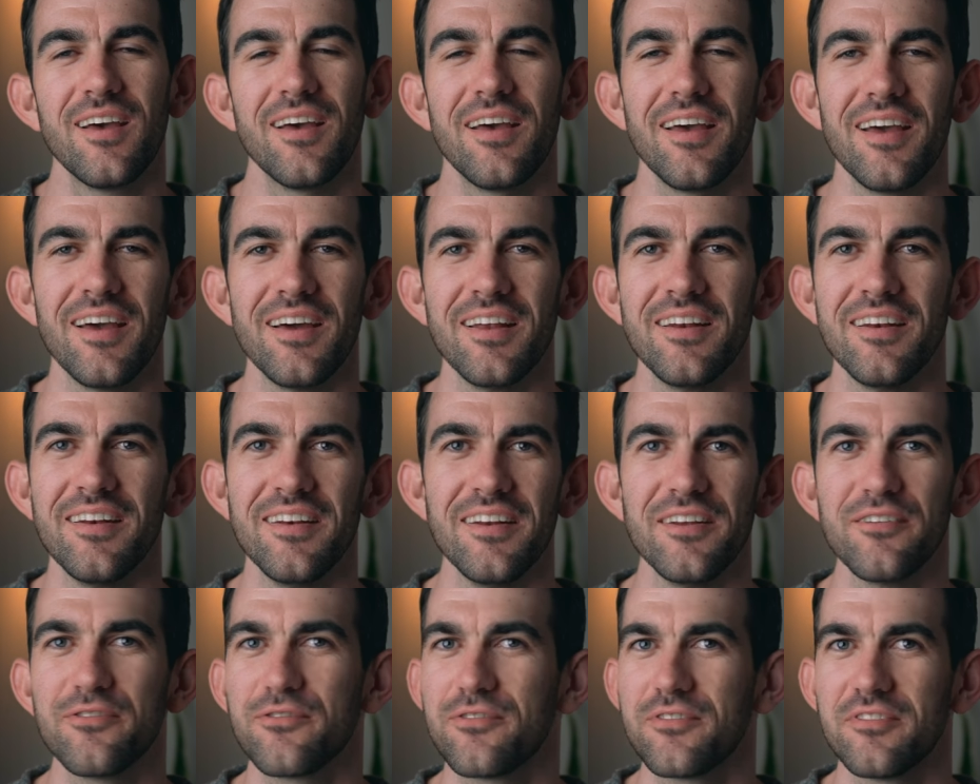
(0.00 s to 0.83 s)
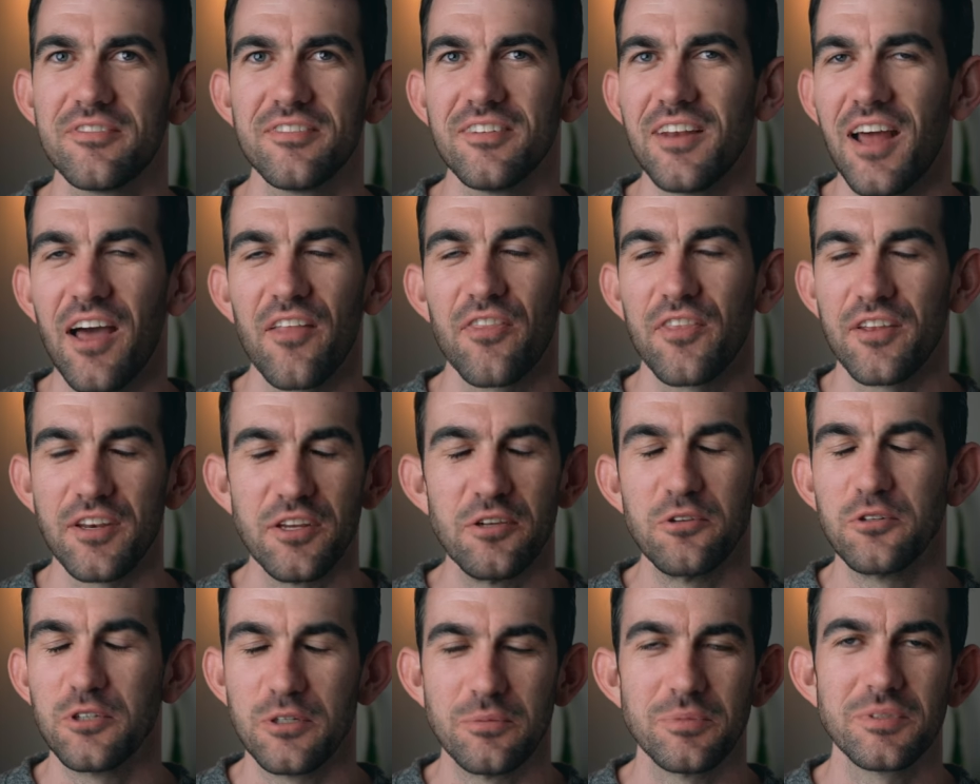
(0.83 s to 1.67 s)
and if not, then
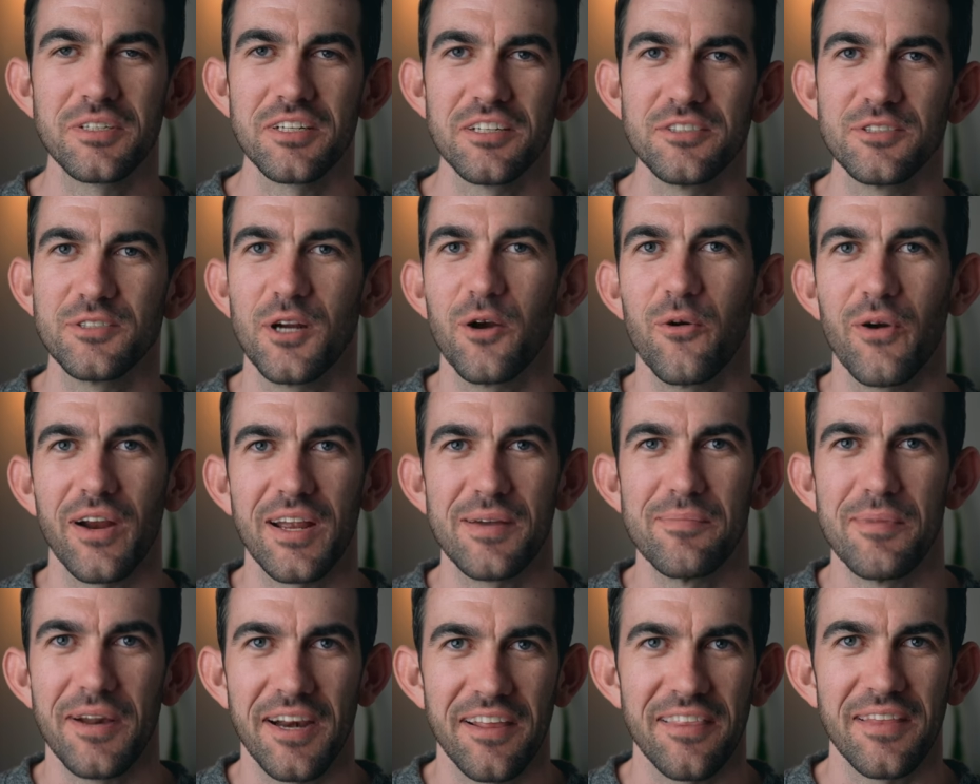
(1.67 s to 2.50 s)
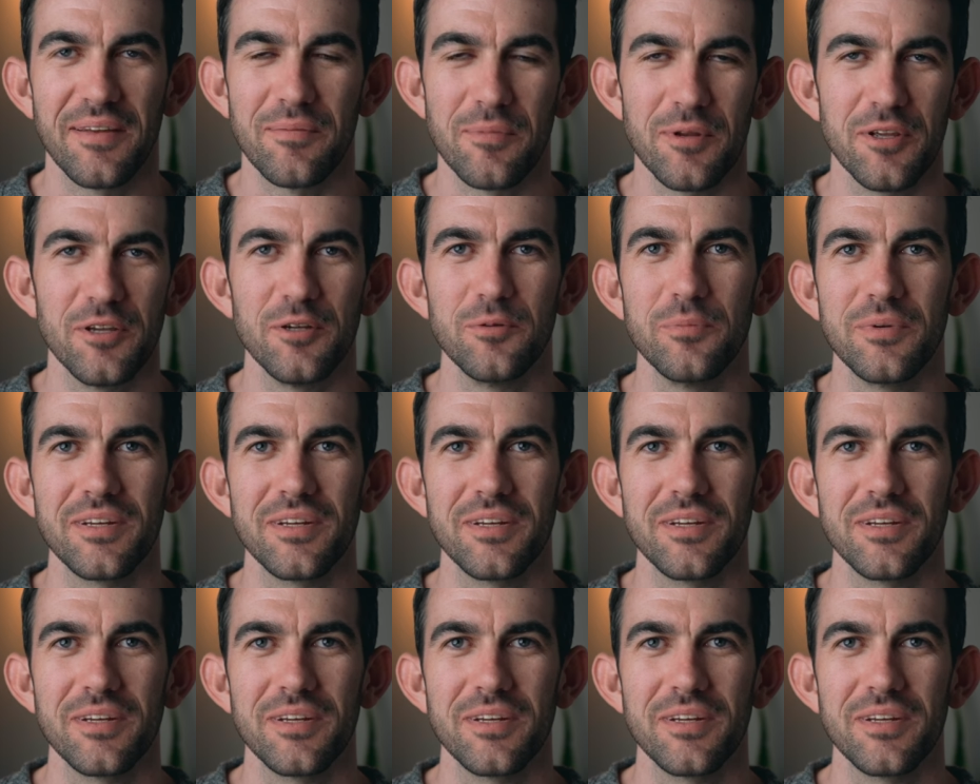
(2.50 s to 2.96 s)
YouTube's gonna start recommending them to you